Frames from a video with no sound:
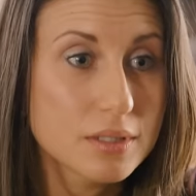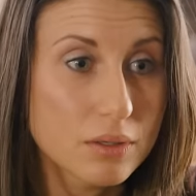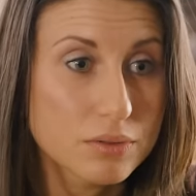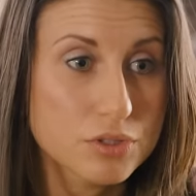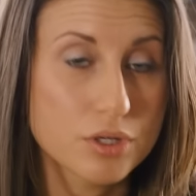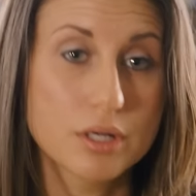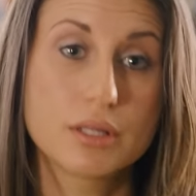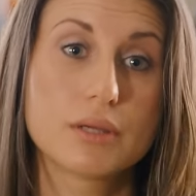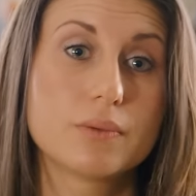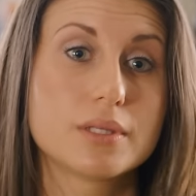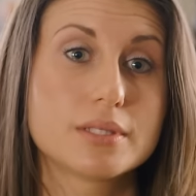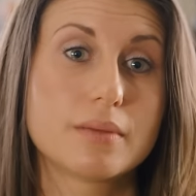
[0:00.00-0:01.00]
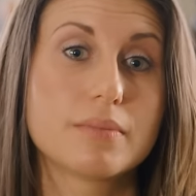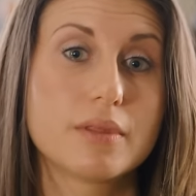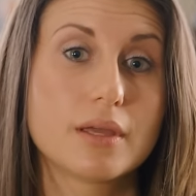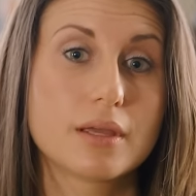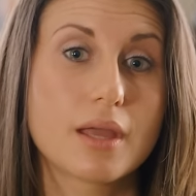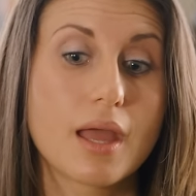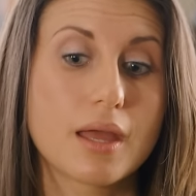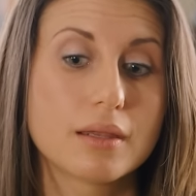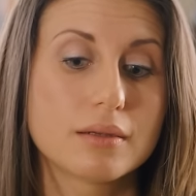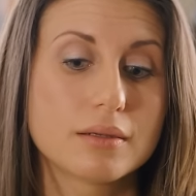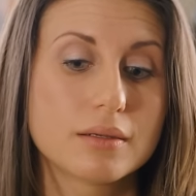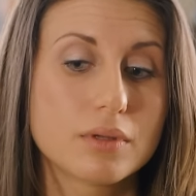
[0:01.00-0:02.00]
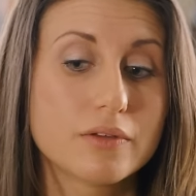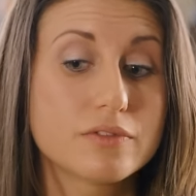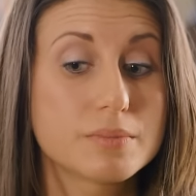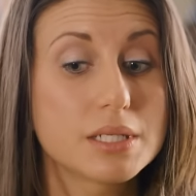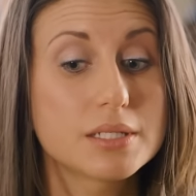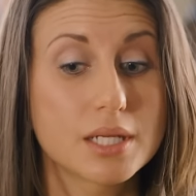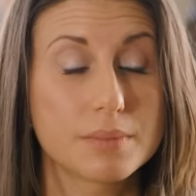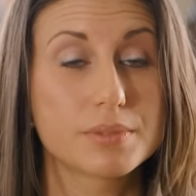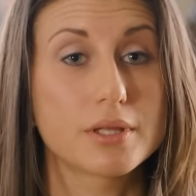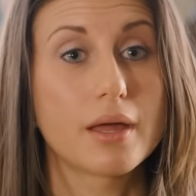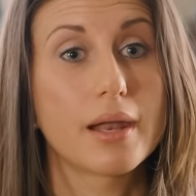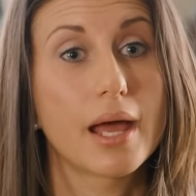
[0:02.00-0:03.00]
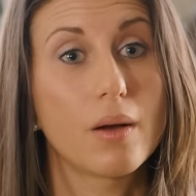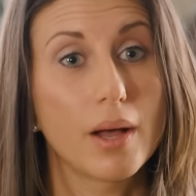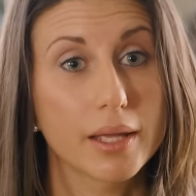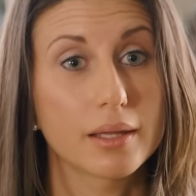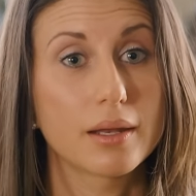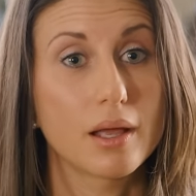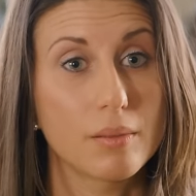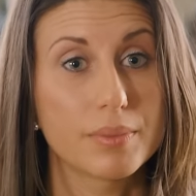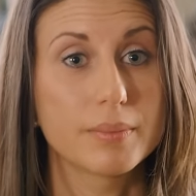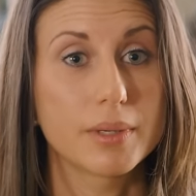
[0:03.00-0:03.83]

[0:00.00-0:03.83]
you know, struggling with something and gives me tips on how I can help